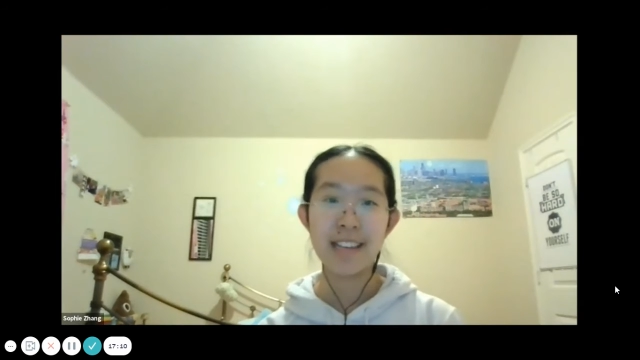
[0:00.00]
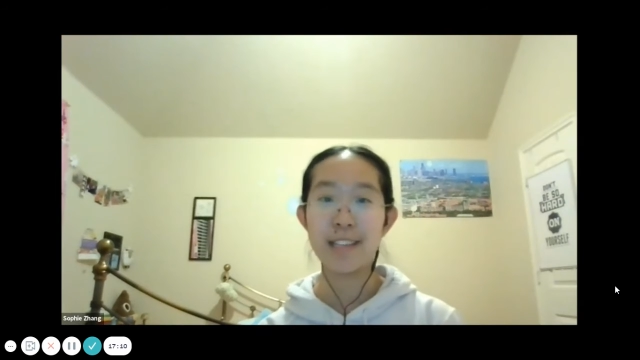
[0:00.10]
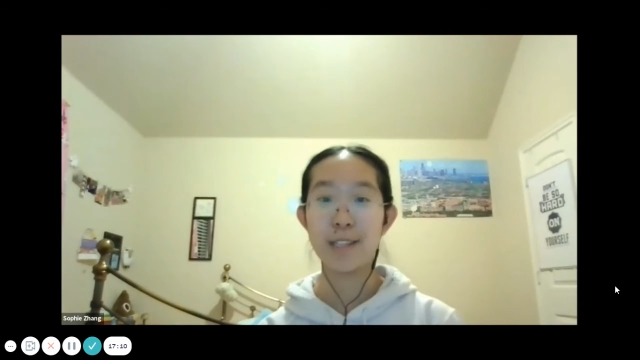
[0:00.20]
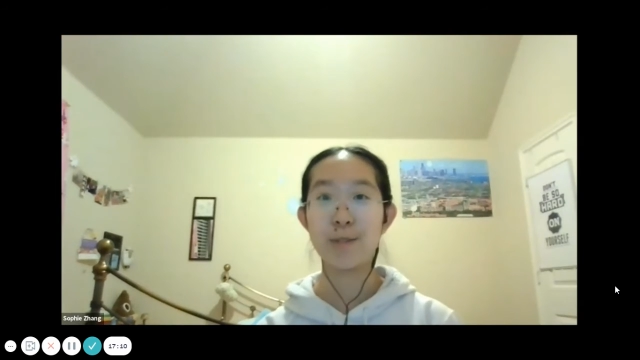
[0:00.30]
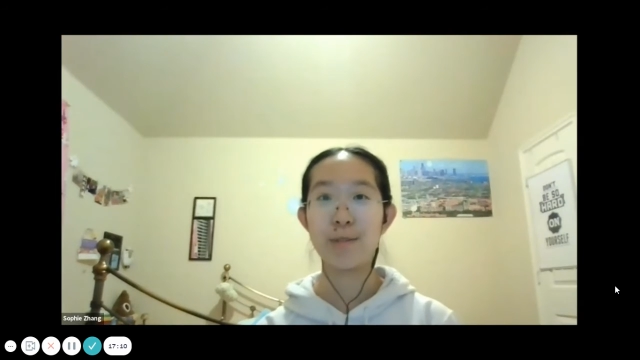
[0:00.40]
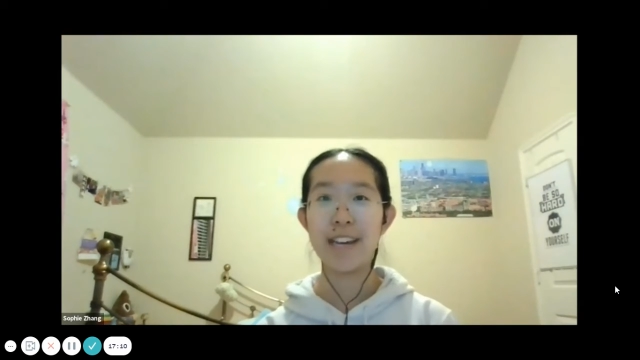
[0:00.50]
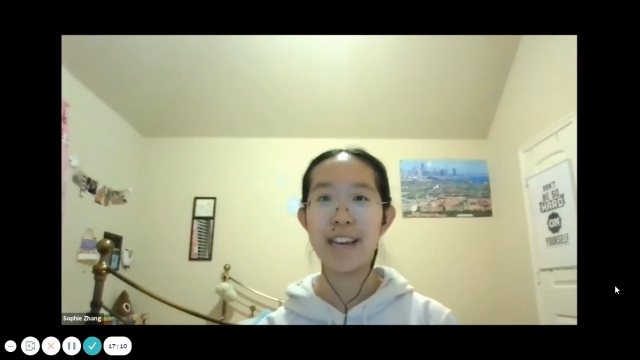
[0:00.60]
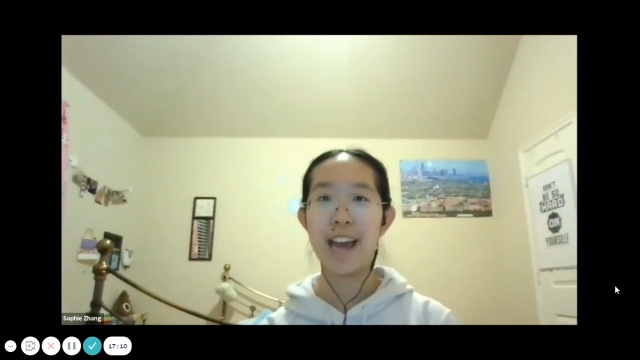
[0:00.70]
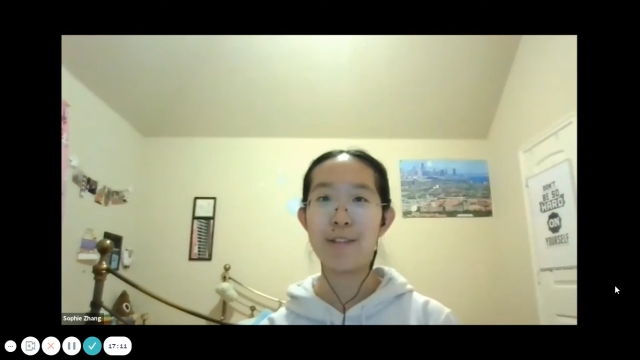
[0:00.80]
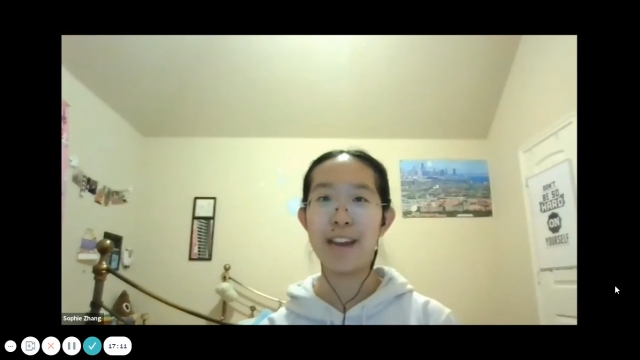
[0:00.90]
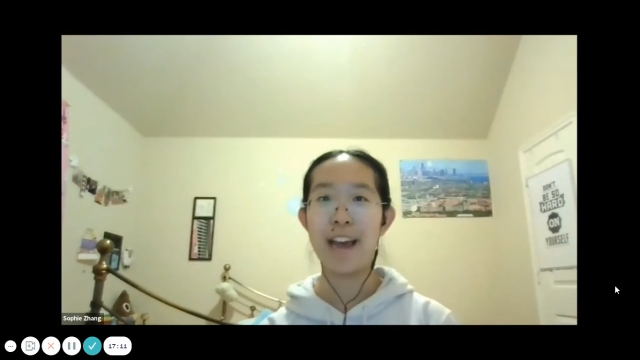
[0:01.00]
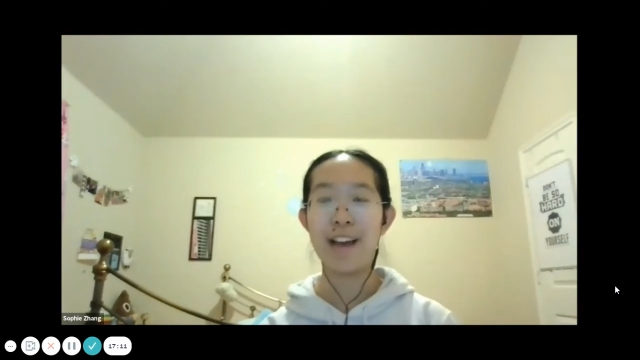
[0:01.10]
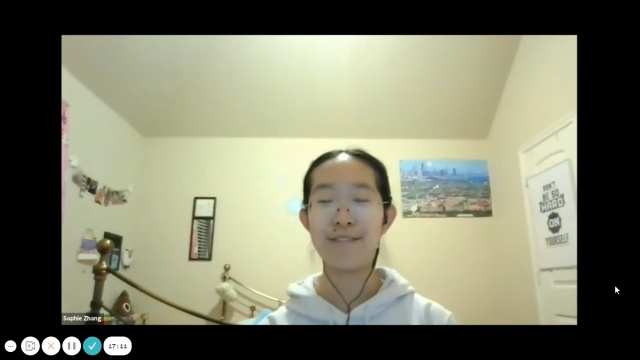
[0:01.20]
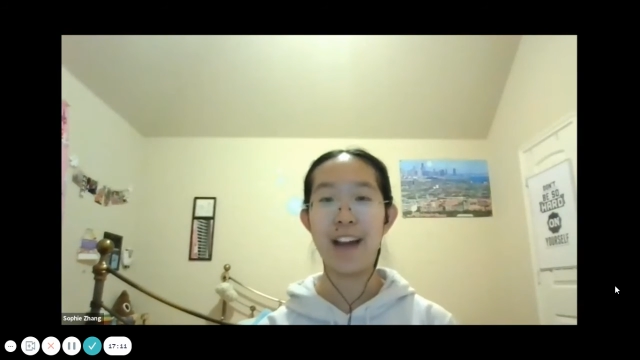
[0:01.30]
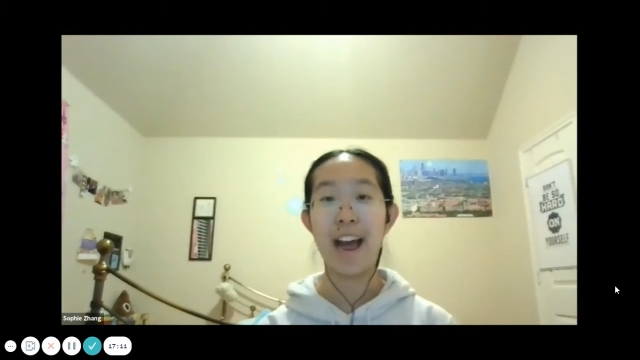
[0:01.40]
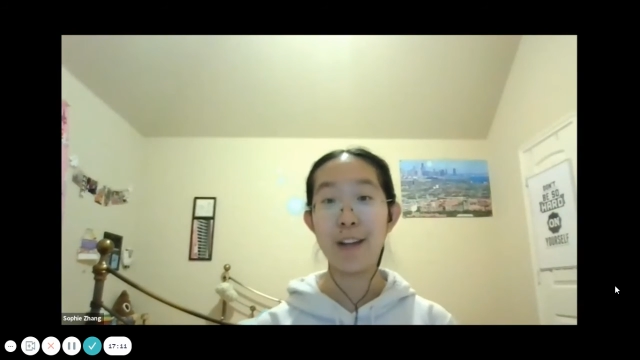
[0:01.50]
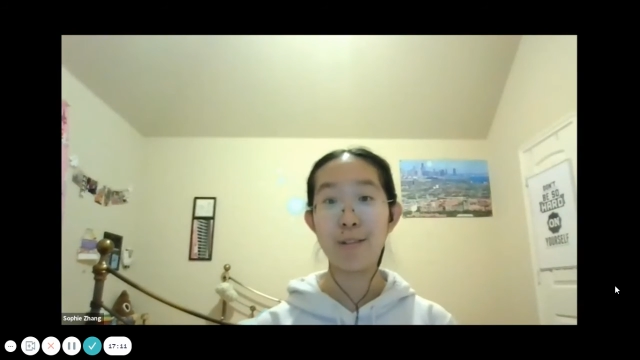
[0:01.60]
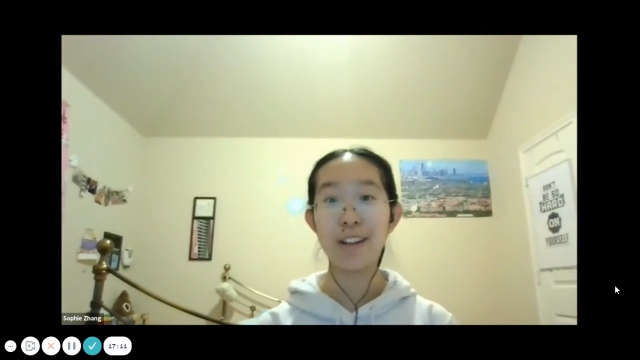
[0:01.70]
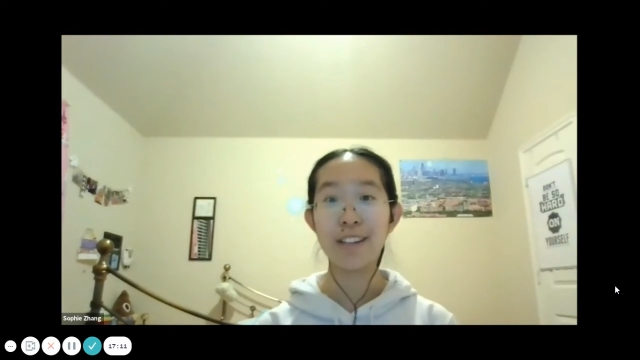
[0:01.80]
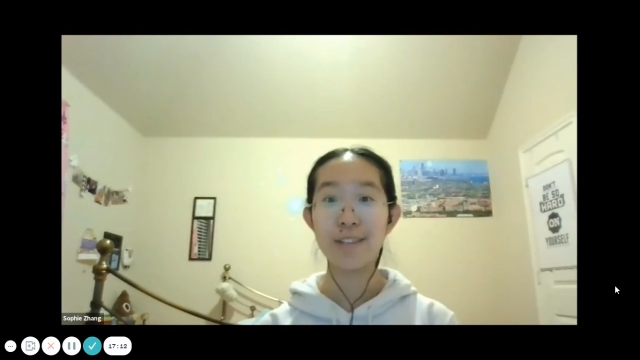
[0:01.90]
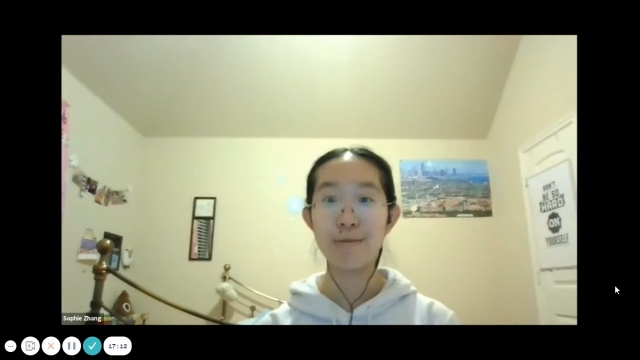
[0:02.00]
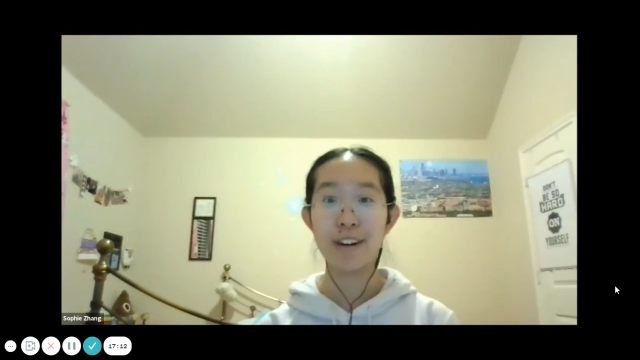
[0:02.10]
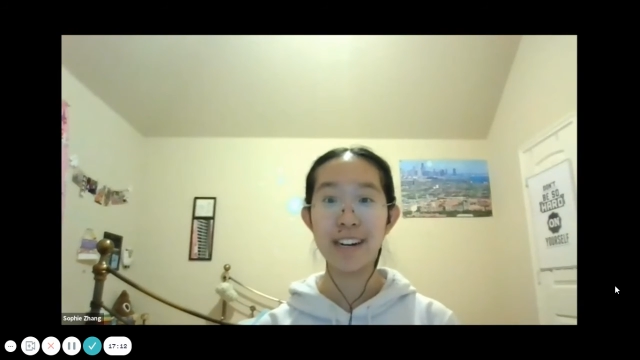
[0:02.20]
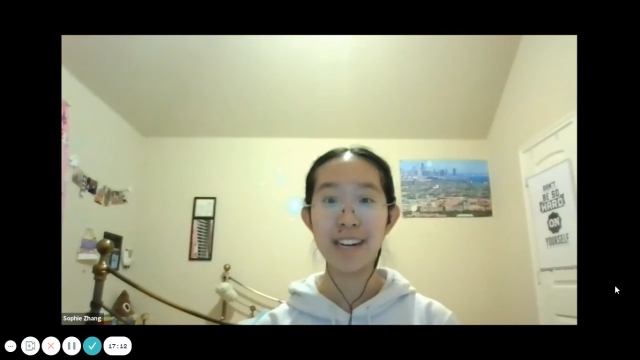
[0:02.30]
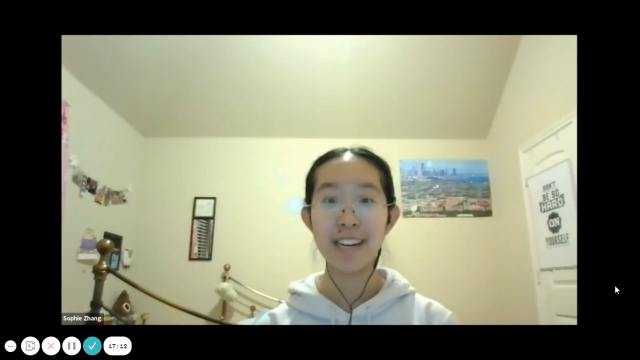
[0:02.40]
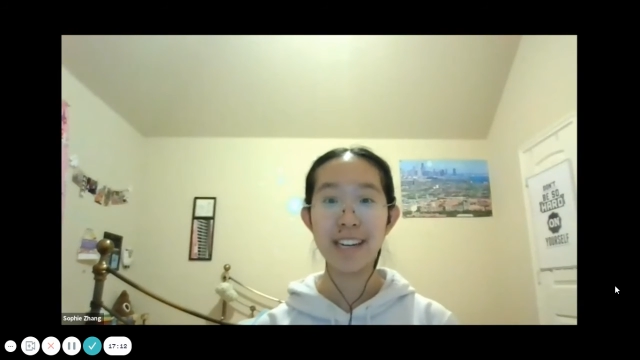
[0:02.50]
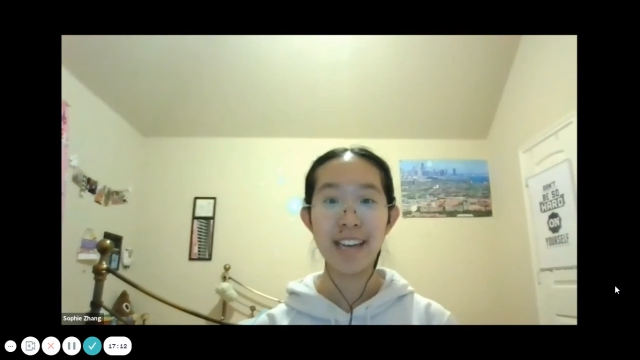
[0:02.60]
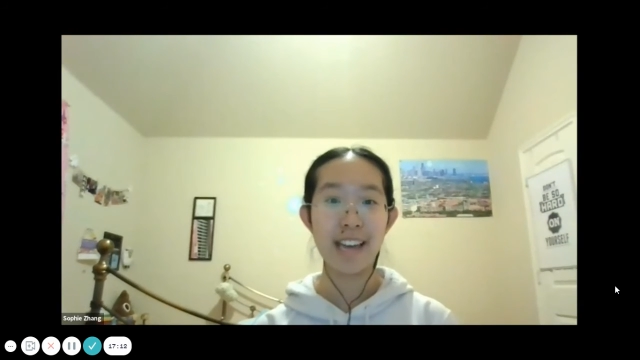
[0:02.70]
This way I would have high quality work